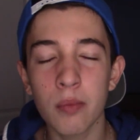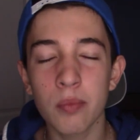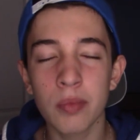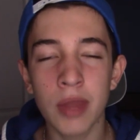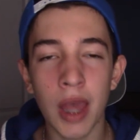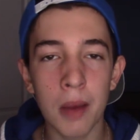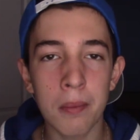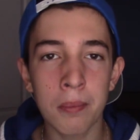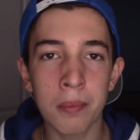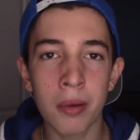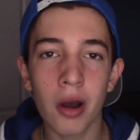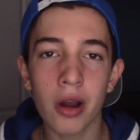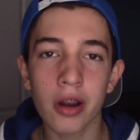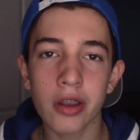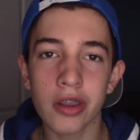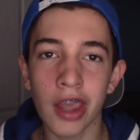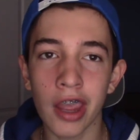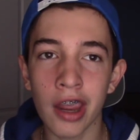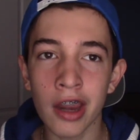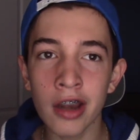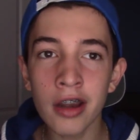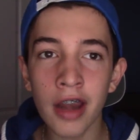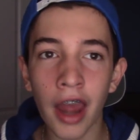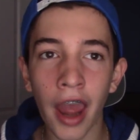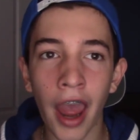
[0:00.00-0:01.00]
that puck
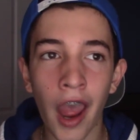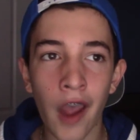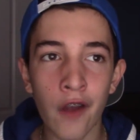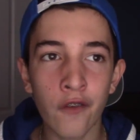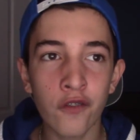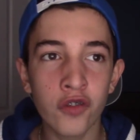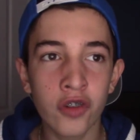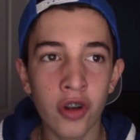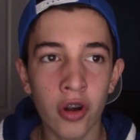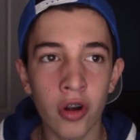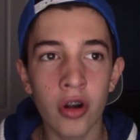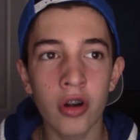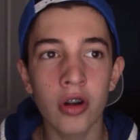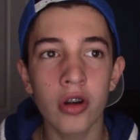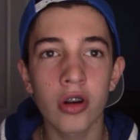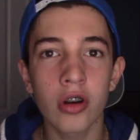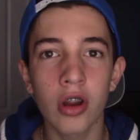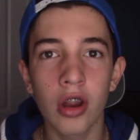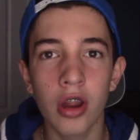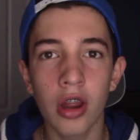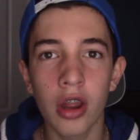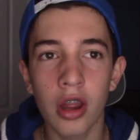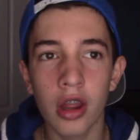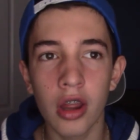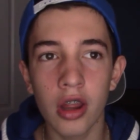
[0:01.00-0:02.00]
in after
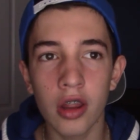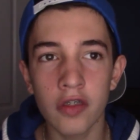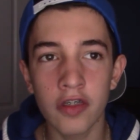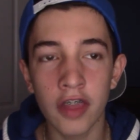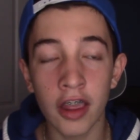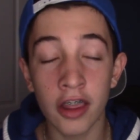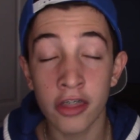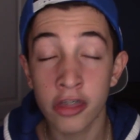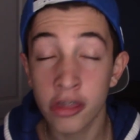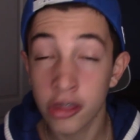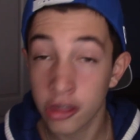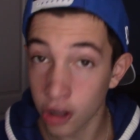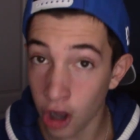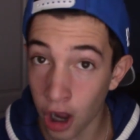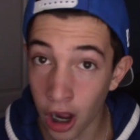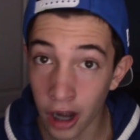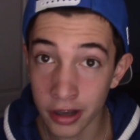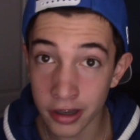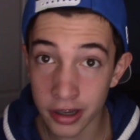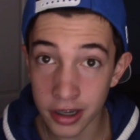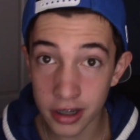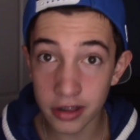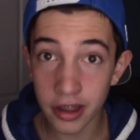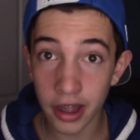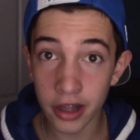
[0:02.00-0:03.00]
they thought
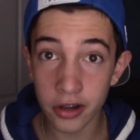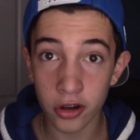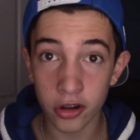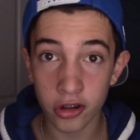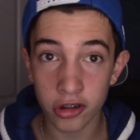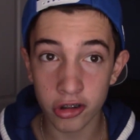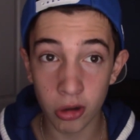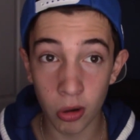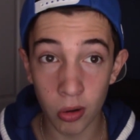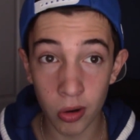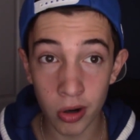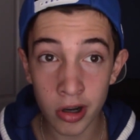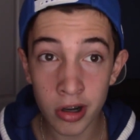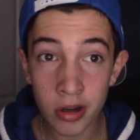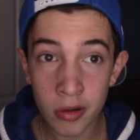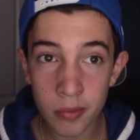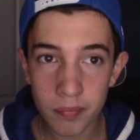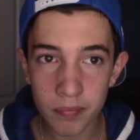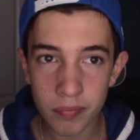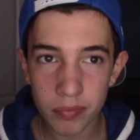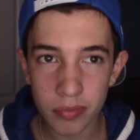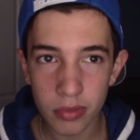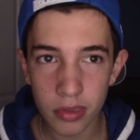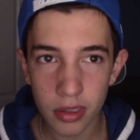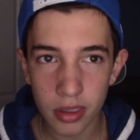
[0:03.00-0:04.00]
Nylander scored,
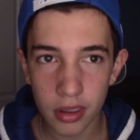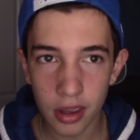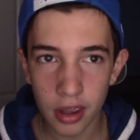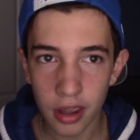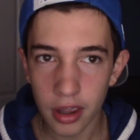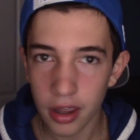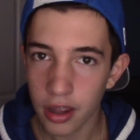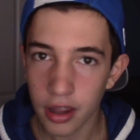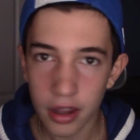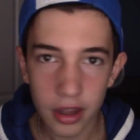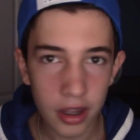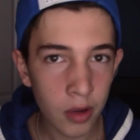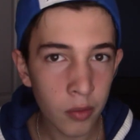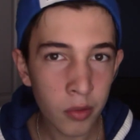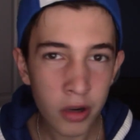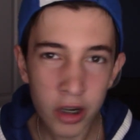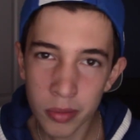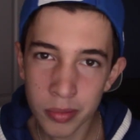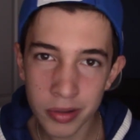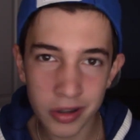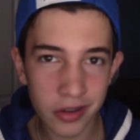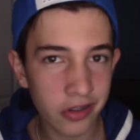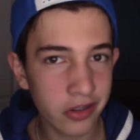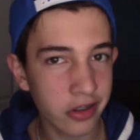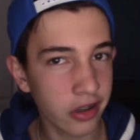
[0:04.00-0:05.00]
it would have
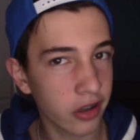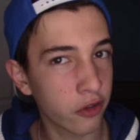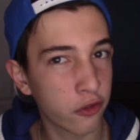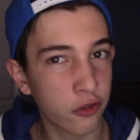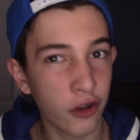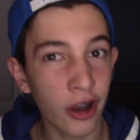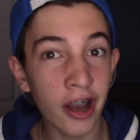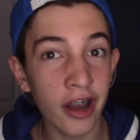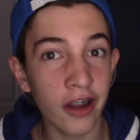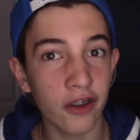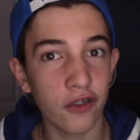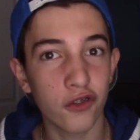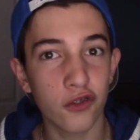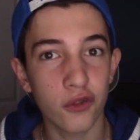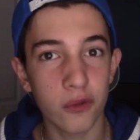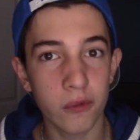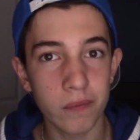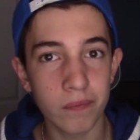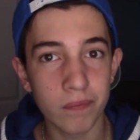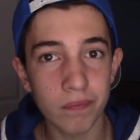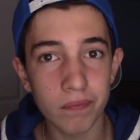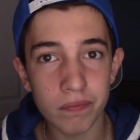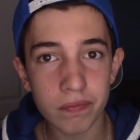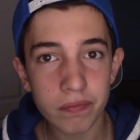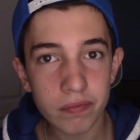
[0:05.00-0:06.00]
been 6-5.
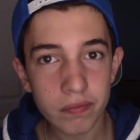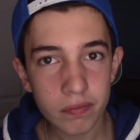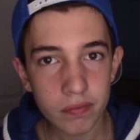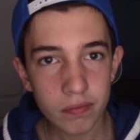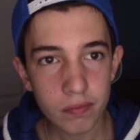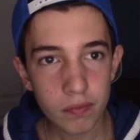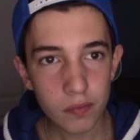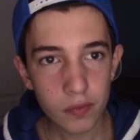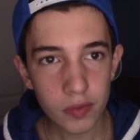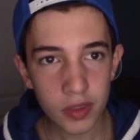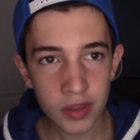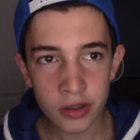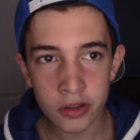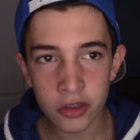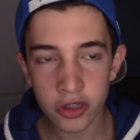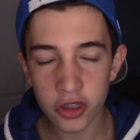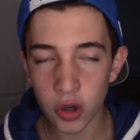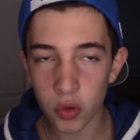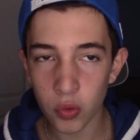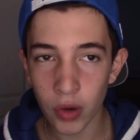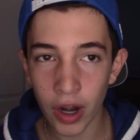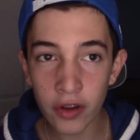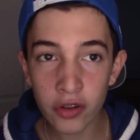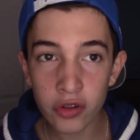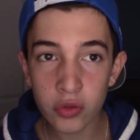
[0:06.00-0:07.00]
The
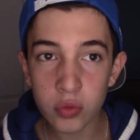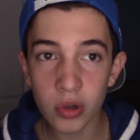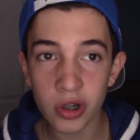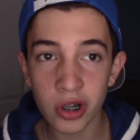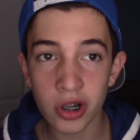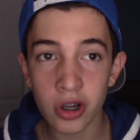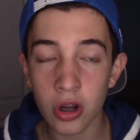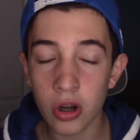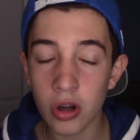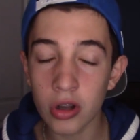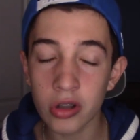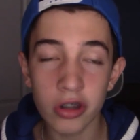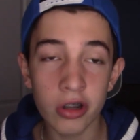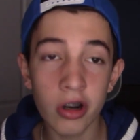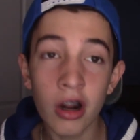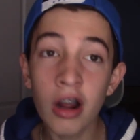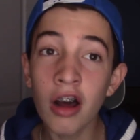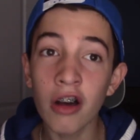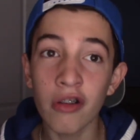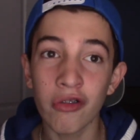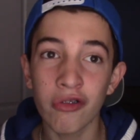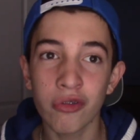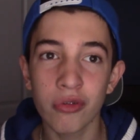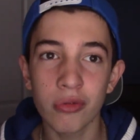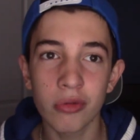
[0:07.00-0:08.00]
refs would have called it
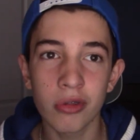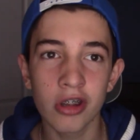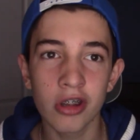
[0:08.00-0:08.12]
off.